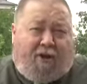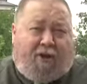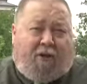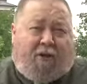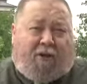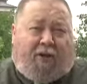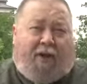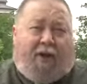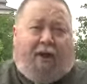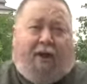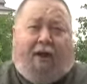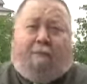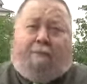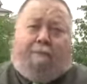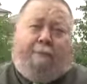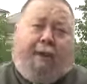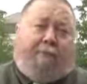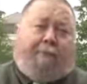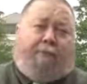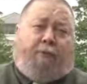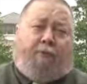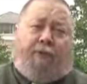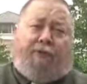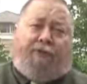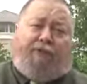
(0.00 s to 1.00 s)
Okay,
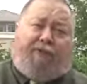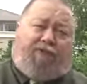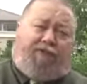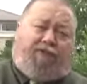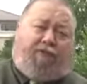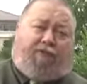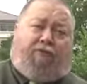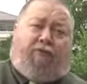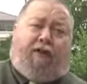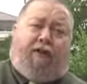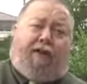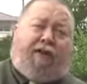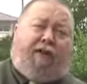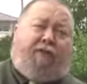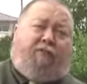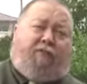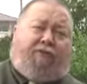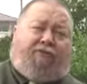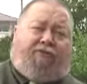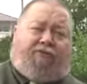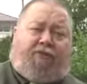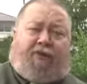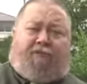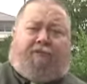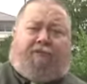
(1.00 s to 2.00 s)
maybe we disagree, we
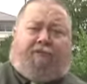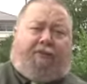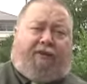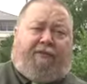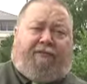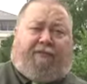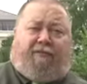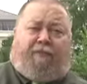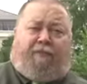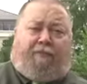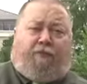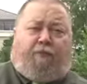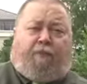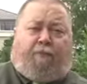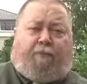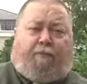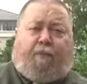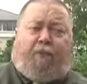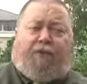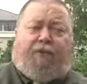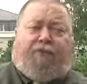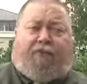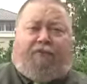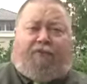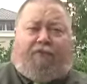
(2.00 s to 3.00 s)
start from different
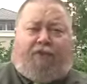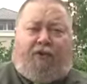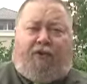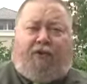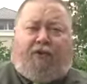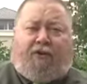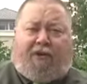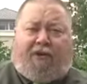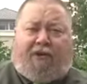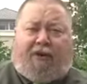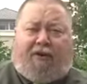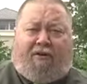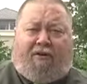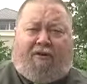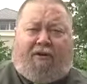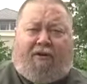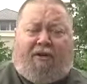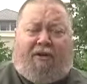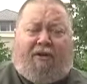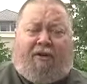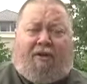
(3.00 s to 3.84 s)
points of view here,